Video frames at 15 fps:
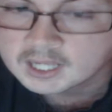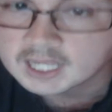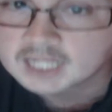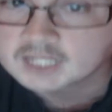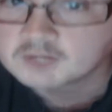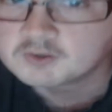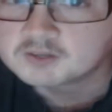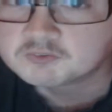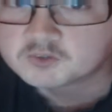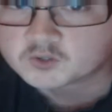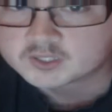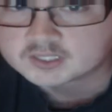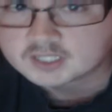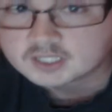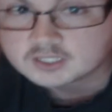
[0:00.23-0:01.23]
Hello
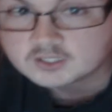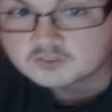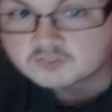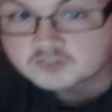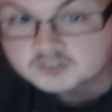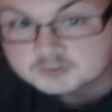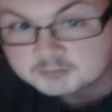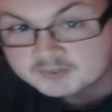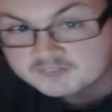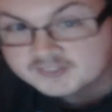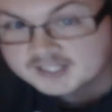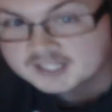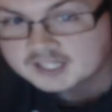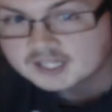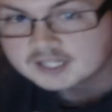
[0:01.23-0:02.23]
everyone, Luke Smith
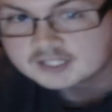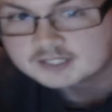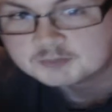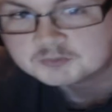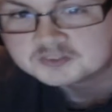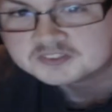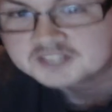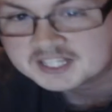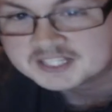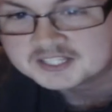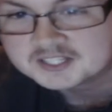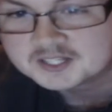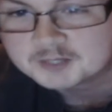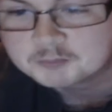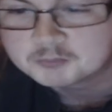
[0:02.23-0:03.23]
here and I'm
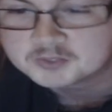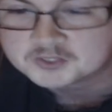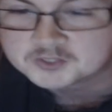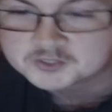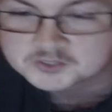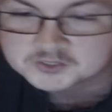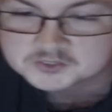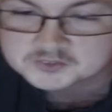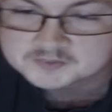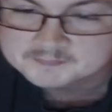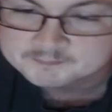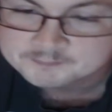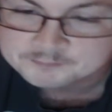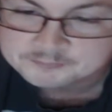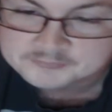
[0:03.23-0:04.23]
standing up because
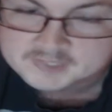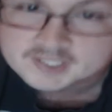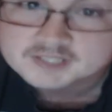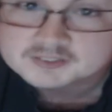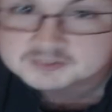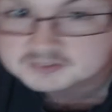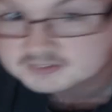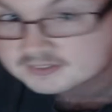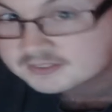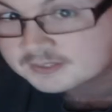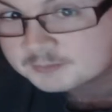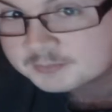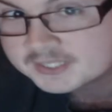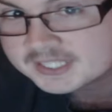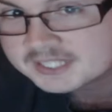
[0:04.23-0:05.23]
it's going to
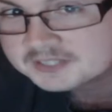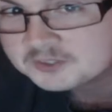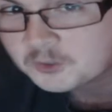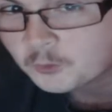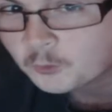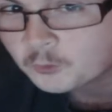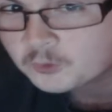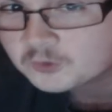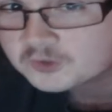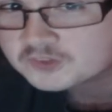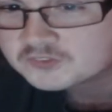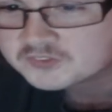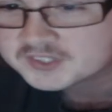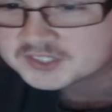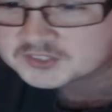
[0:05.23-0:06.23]
be an awkward
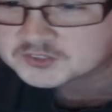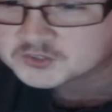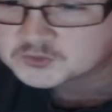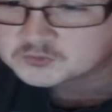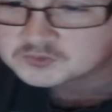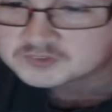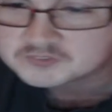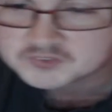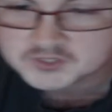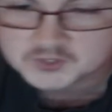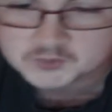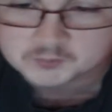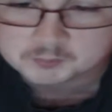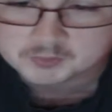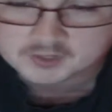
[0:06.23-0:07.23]
thing to
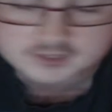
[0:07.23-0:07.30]
review but